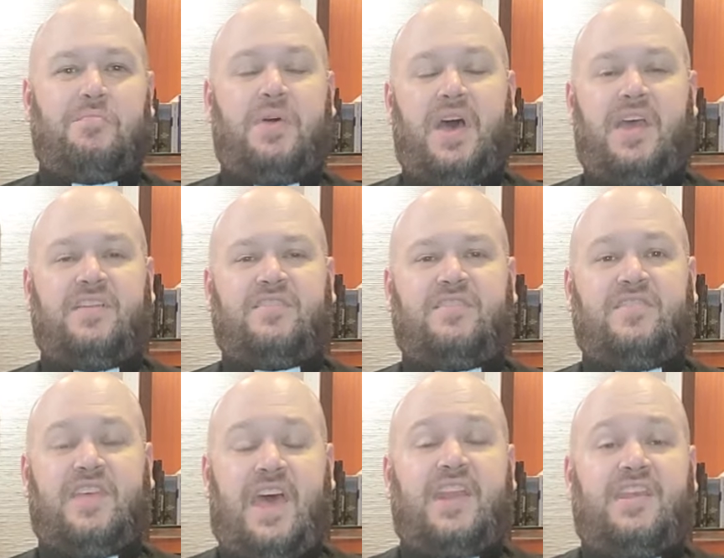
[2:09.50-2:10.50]
But
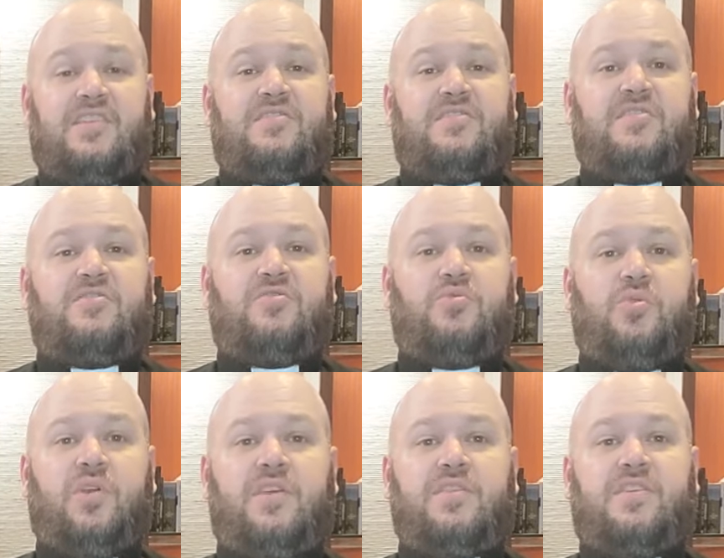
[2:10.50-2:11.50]
that is the
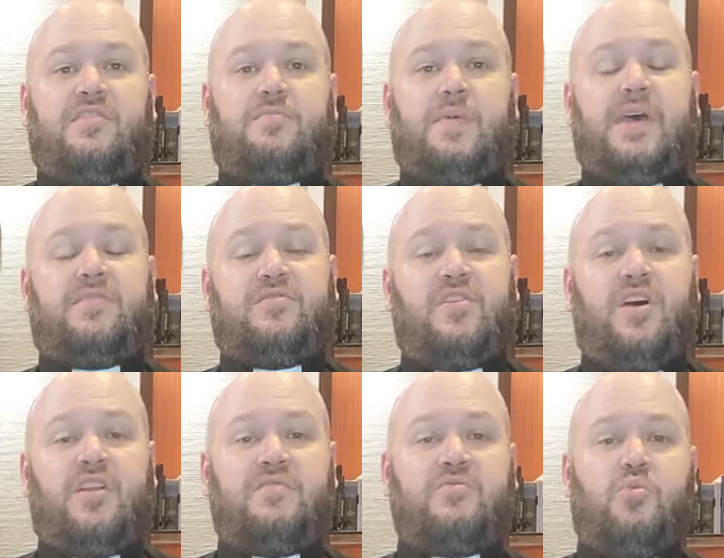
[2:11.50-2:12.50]
story that is passed
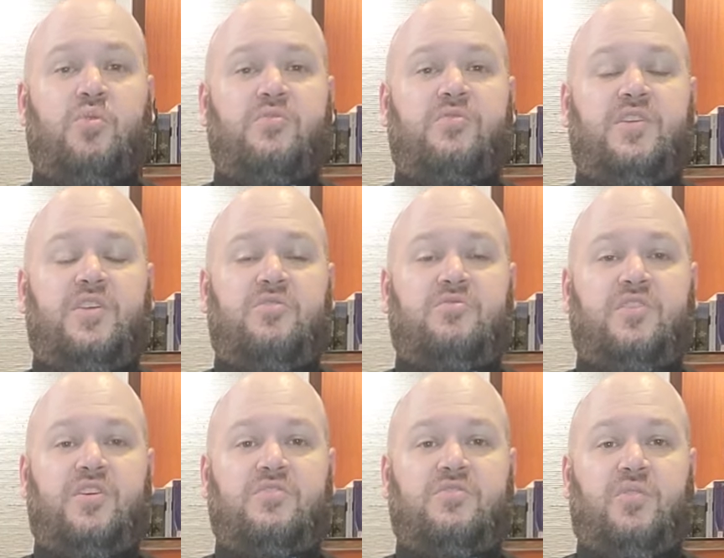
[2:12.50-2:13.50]
on. Of course, he goes
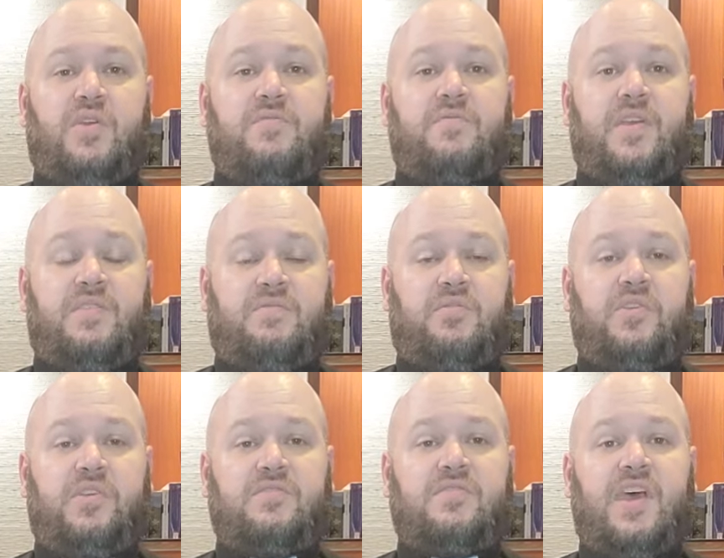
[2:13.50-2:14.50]
on to great
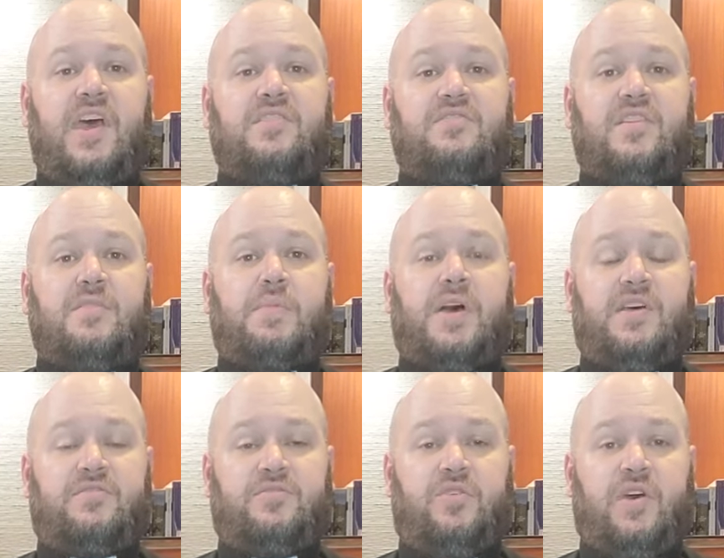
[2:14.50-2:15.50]
faithfulness as an
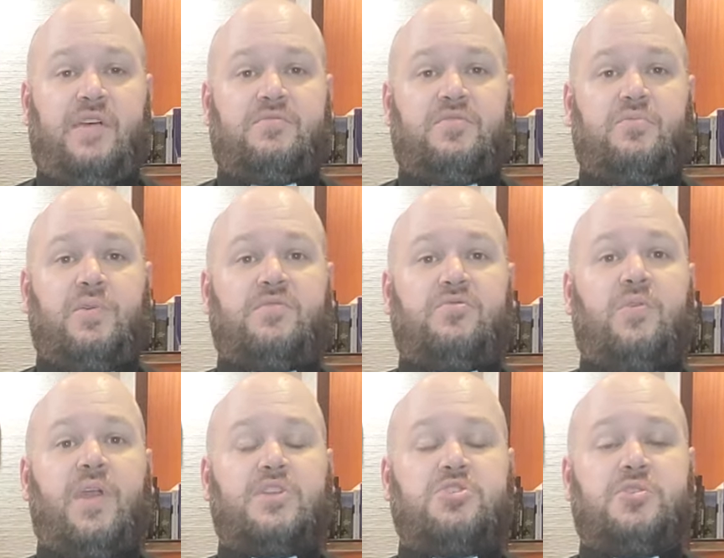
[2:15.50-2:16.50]
apostle after the
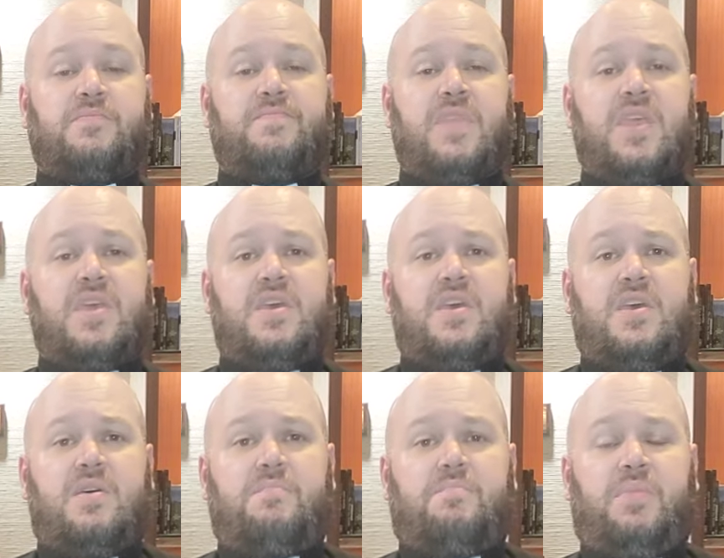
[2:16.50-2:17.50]
resurrection.
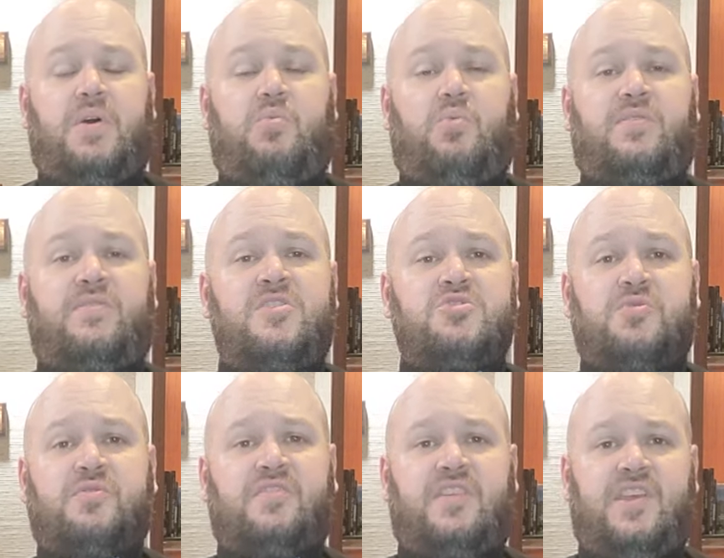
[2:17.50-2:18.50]
But what's
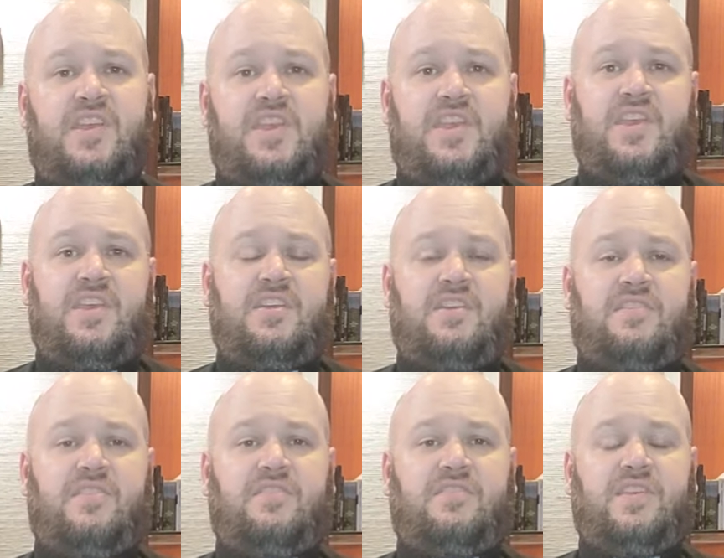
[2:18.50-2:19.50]
interesting in
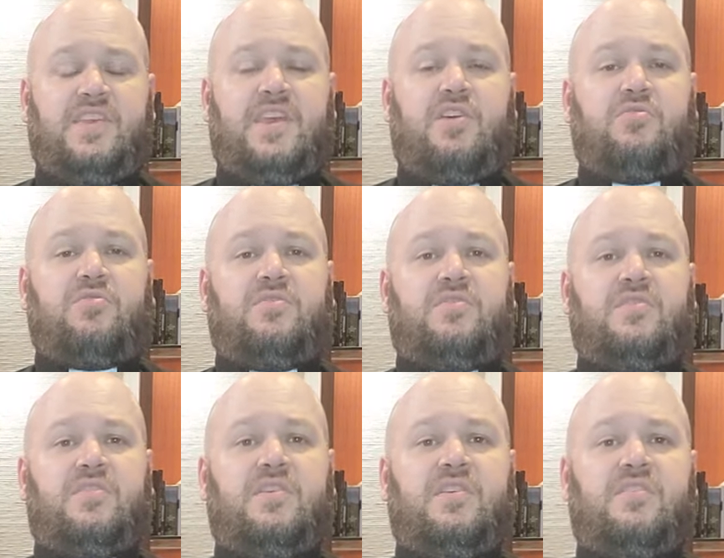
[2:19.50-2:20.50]
this account
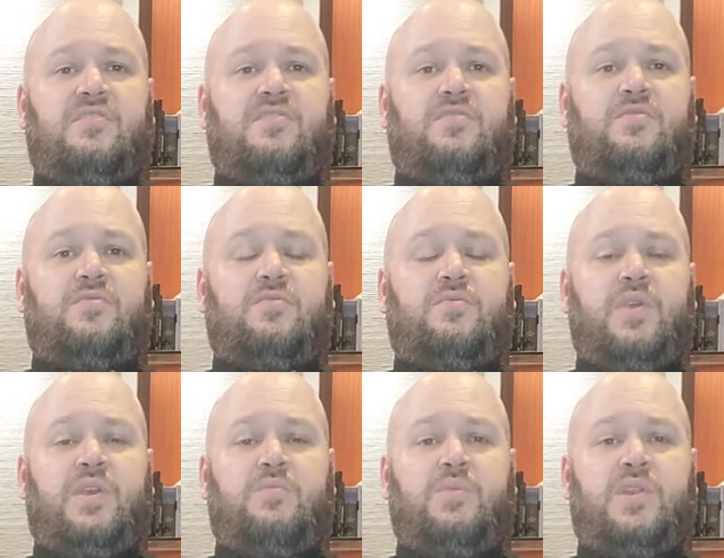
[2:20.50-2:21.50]
is
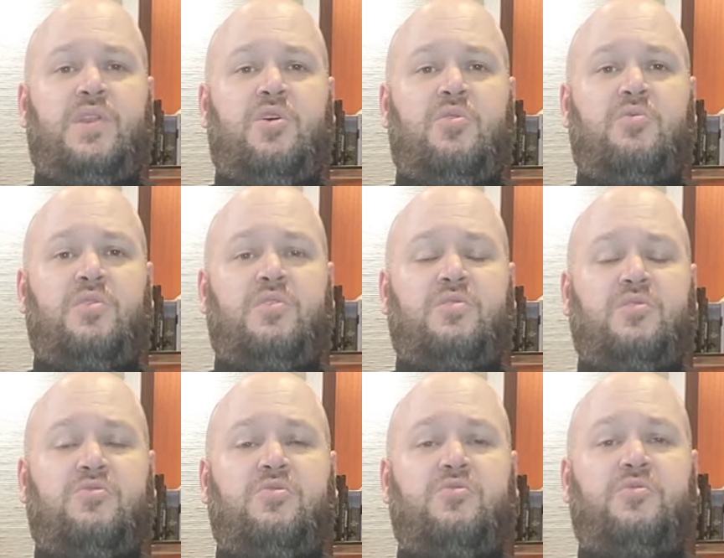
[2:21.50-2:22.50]
we, we know that
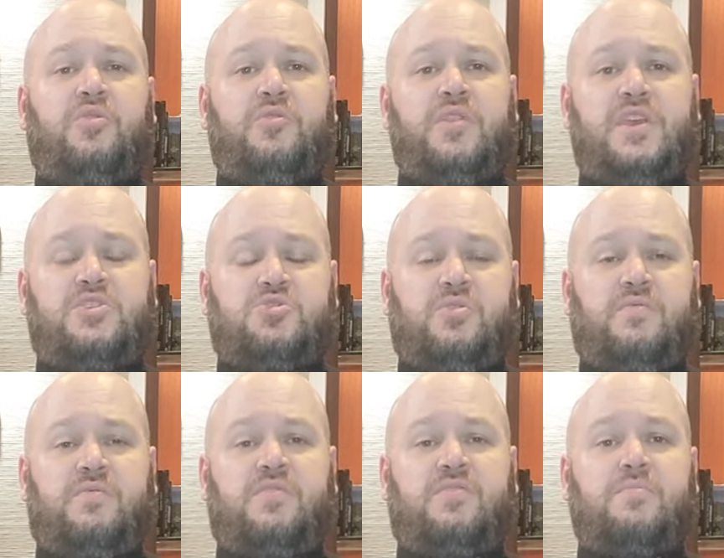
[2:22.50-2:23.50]
the twofold nature
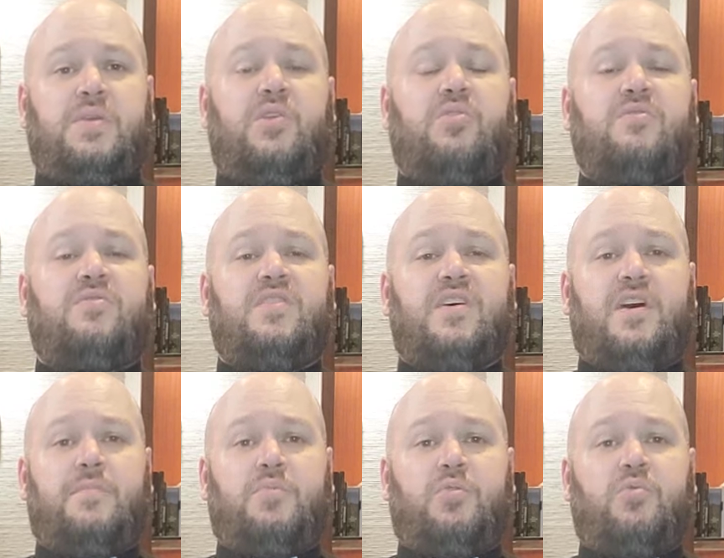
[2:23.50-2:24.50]
of this appearance in the
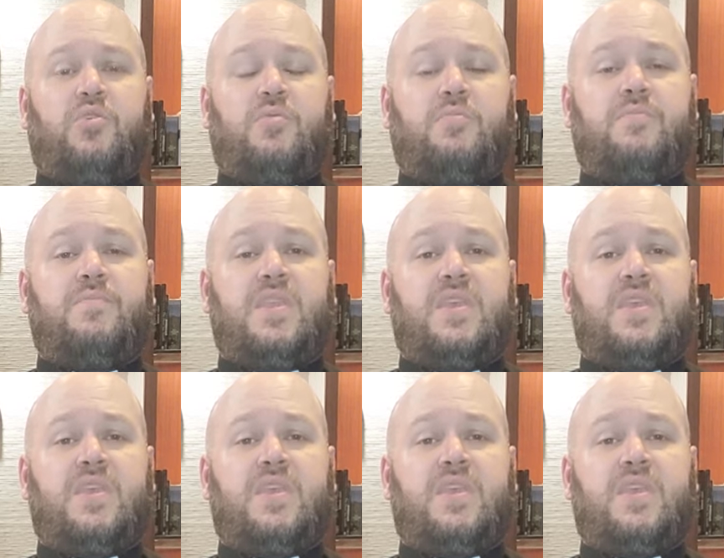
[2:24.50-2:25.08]
upper room.